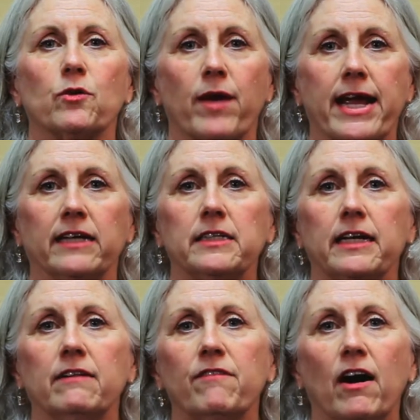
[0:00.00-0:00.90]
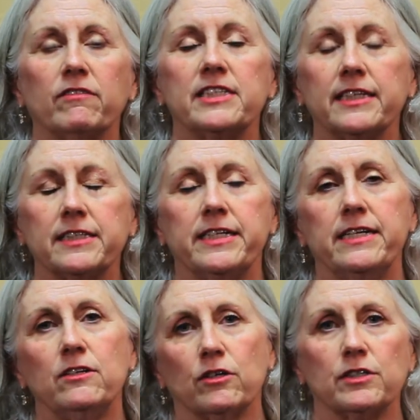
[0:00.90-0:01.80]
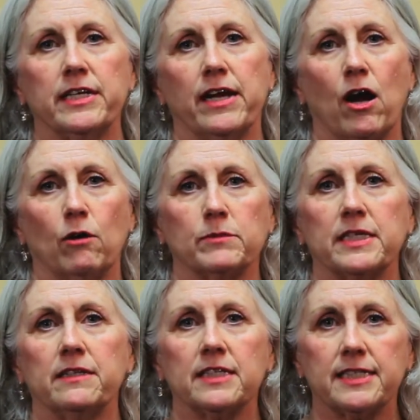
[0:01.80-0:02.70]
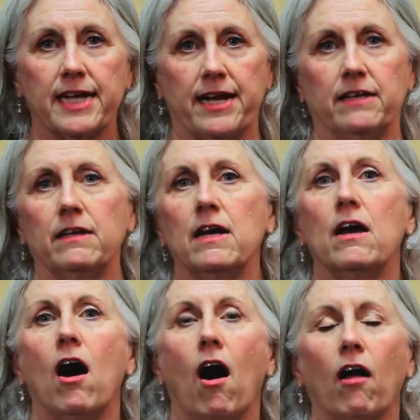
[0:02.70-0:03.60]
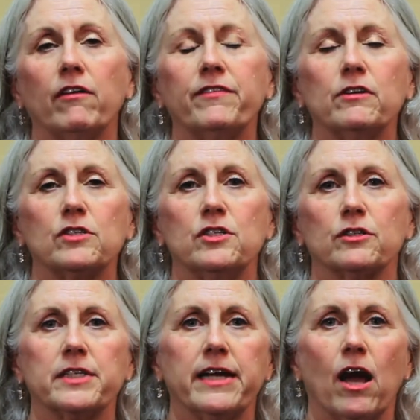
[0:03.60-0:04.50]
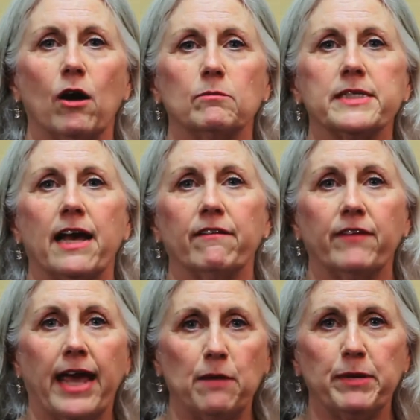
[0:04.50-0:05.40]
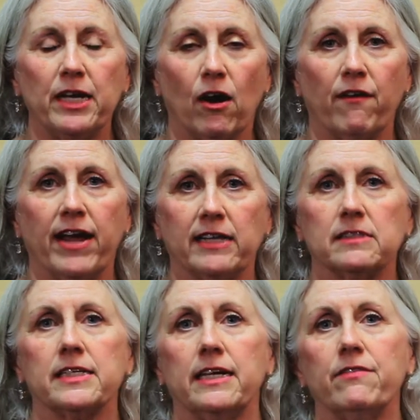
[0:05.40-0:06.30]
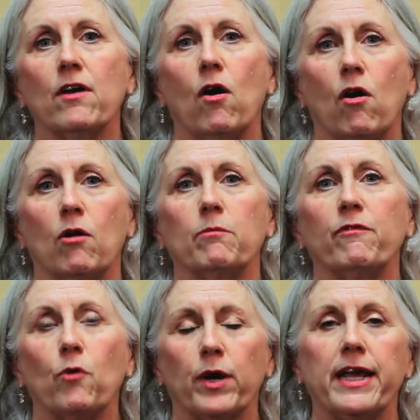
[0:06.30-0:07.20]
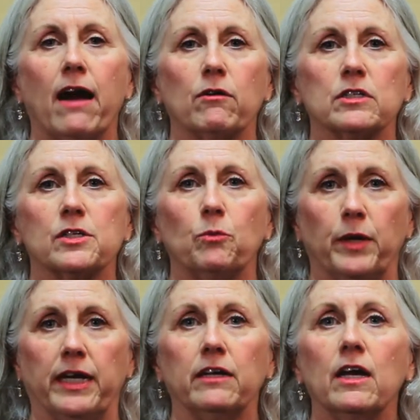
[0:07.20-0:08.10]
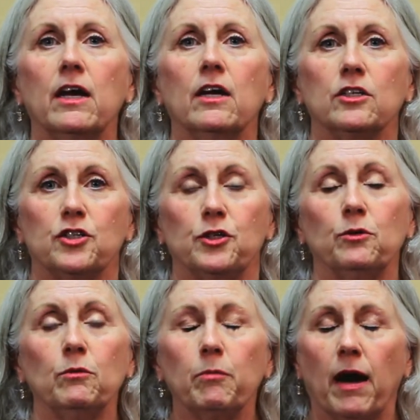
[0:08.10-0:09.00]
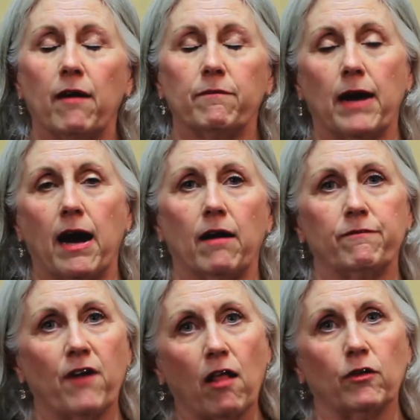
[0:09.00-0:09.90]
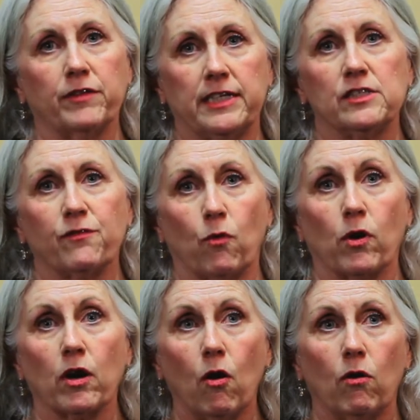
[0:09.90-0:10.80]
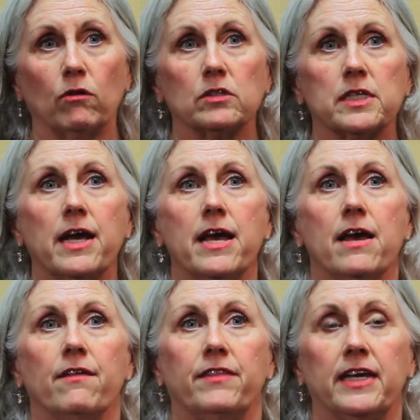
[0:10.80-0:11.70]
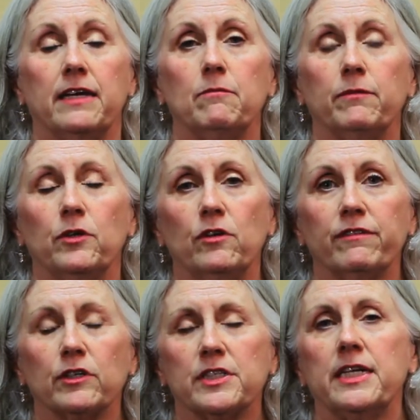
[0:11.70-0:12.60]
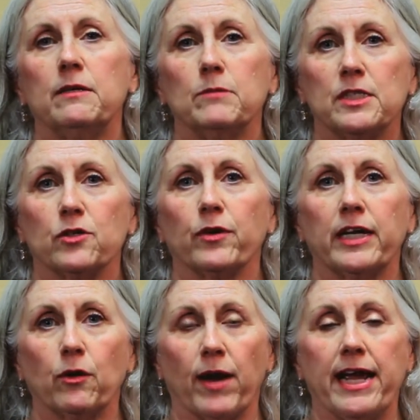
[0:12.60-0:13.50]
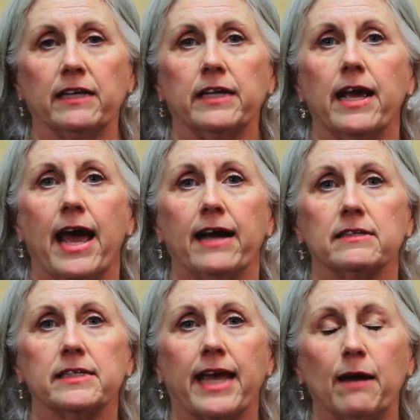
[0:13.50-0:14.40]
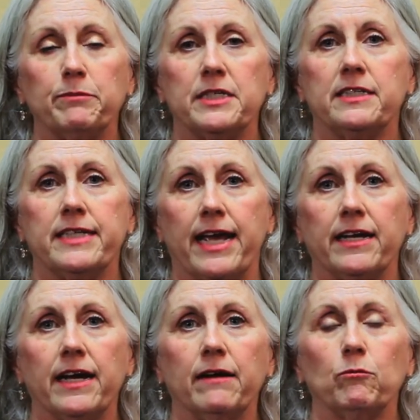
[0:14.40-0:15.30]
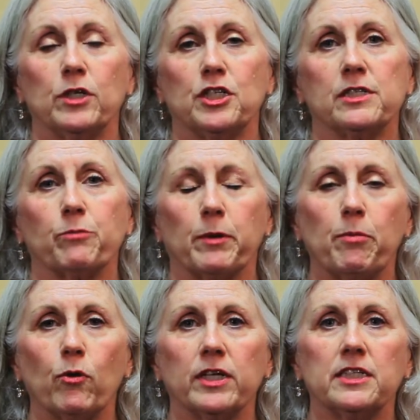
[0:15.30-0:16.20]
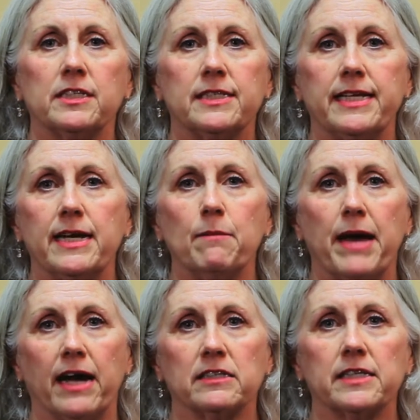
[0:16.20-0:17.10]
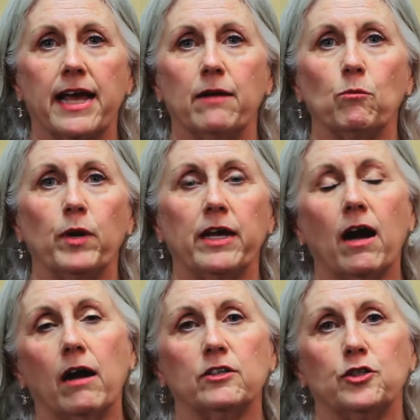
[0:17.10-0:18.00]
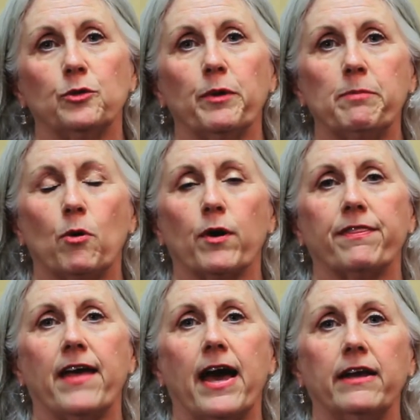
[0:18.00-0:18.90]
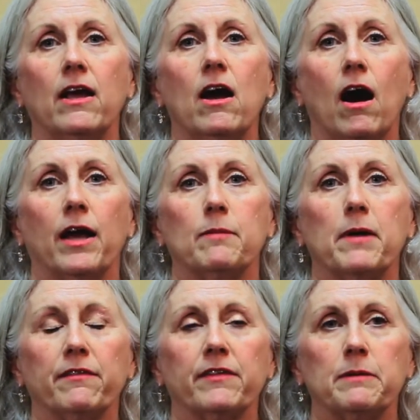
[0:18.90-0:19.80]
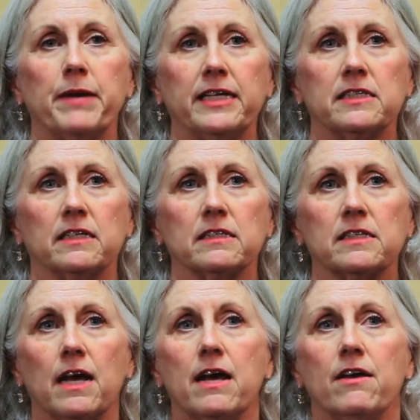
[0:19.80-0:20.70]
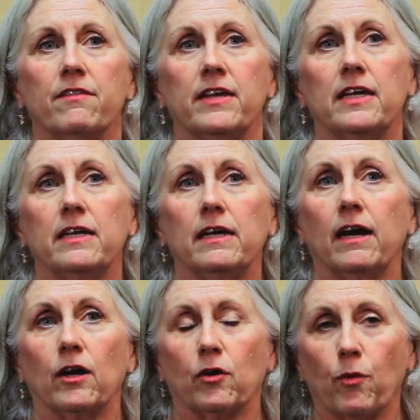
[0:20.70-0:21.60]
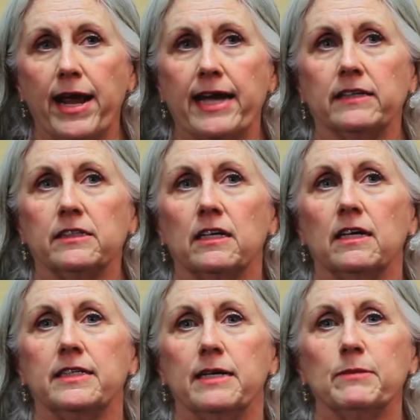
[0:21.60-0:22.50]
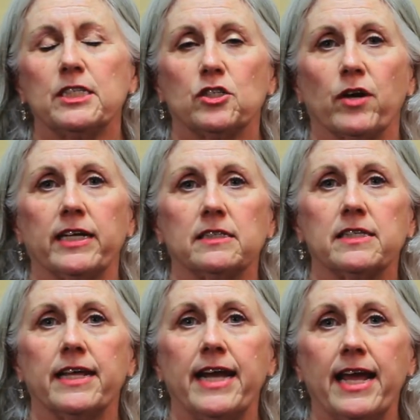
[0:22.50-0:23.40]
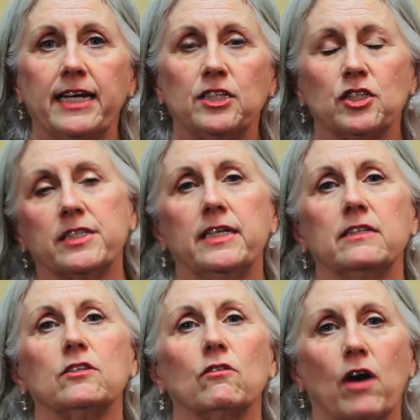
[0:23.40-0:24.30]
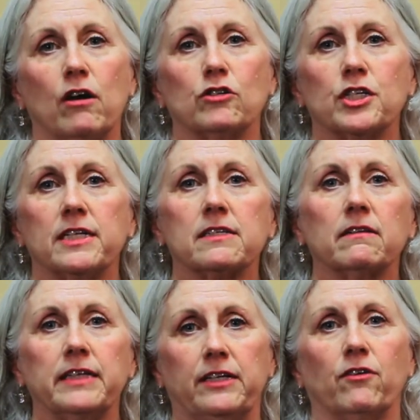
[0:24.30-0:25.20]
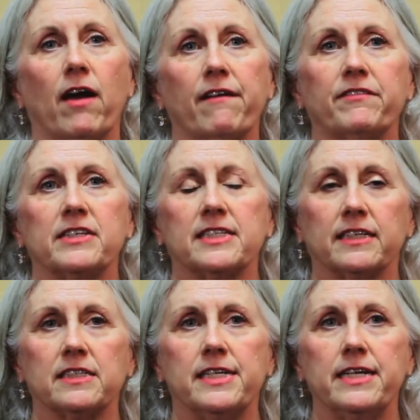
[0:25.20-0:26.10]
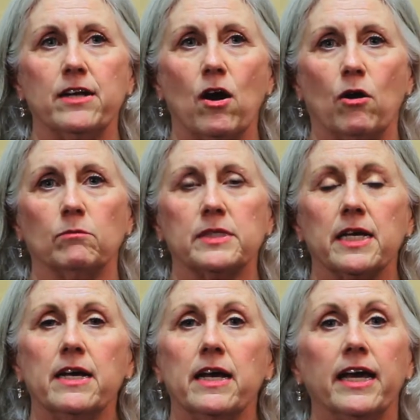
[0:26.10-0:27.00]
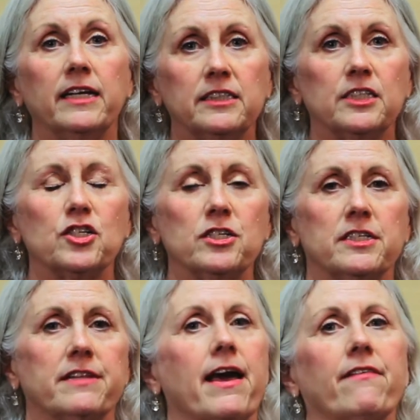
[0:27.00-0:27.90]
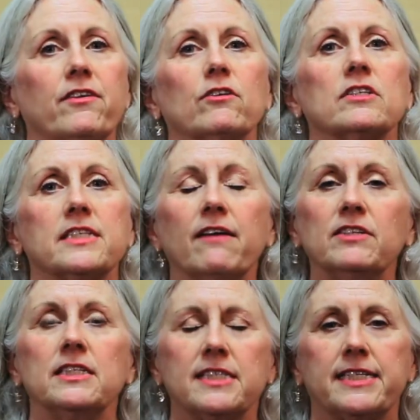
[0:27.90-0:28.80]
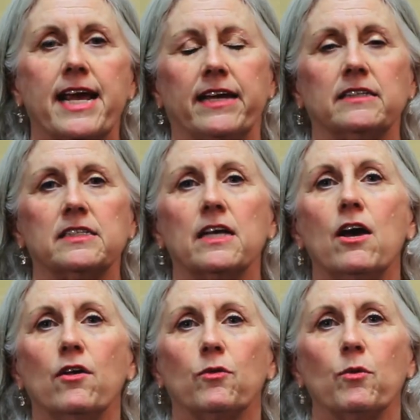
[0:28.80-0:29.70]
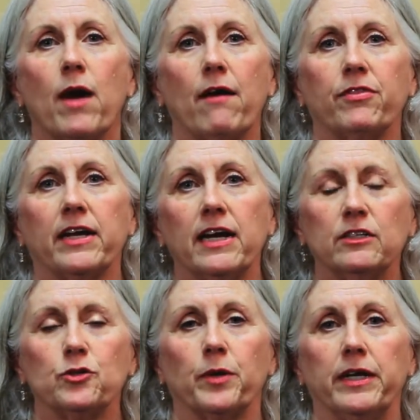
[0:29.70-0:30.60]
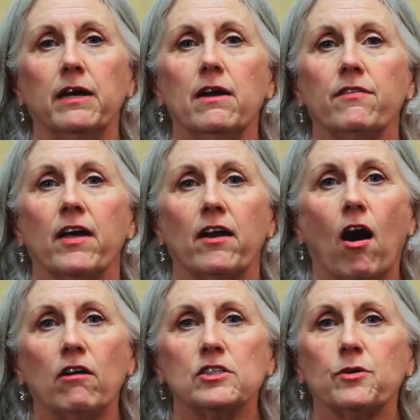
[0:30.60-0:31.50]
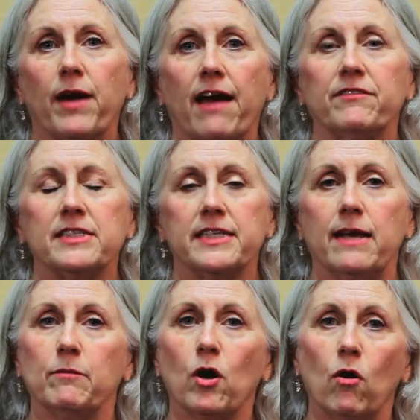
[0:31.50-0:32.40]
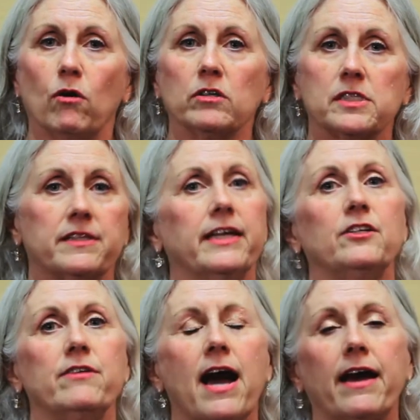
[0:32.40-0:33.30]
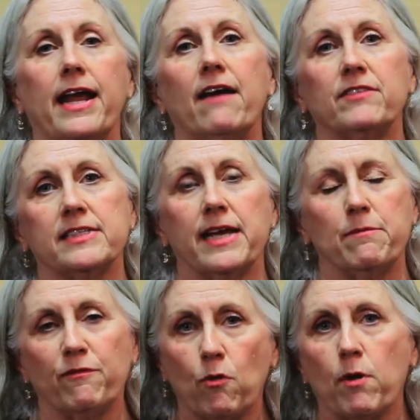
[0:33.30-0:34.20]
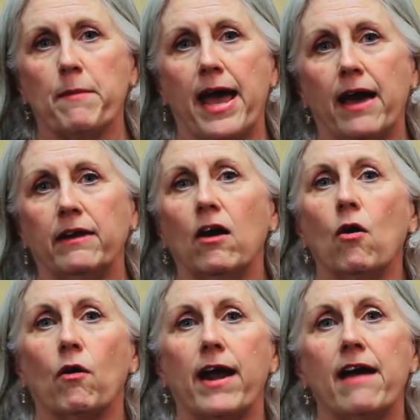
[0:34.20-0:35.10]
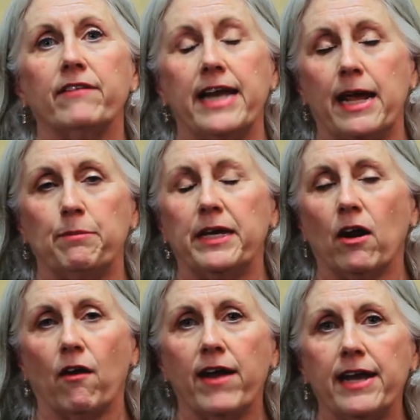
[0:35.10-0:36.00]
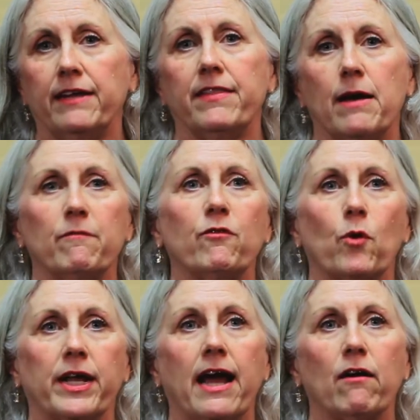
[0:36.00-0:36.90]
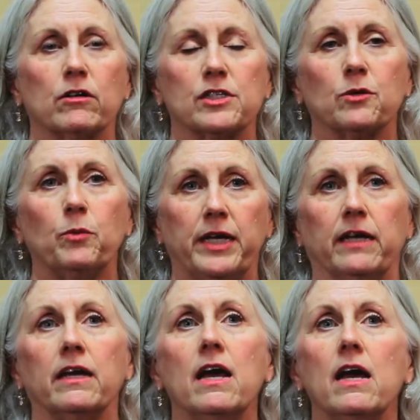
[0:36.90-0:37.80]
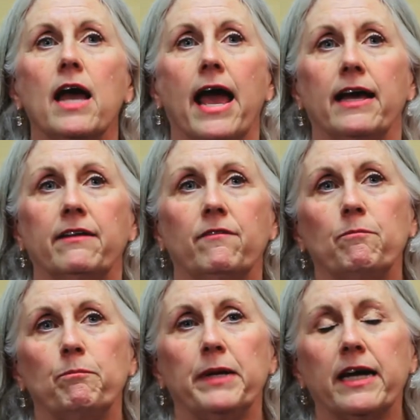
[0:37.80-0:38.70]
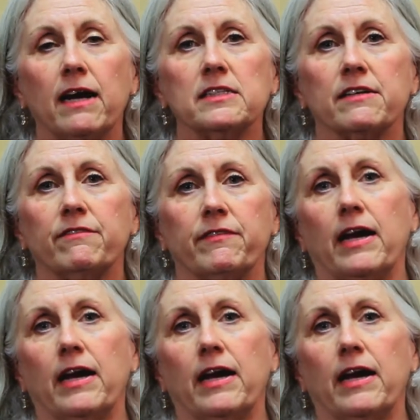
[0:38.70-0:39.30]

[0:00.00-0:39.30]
grant involves 16 nursing homes in the state. All of those nursing homes have APRNs in the home 40 hours a week to follow these 4 goals. The University of Missouri grant has kept data which is reported to CMS, and we do report that on a monthly basis. The grant demonstrates that NHC in Desloge is a leader out of the 16 homes. In addition to that, there are 7 states throughout the country that also have the same goals. They do not have the same format or have an APRN in them 40 hours a week. And because of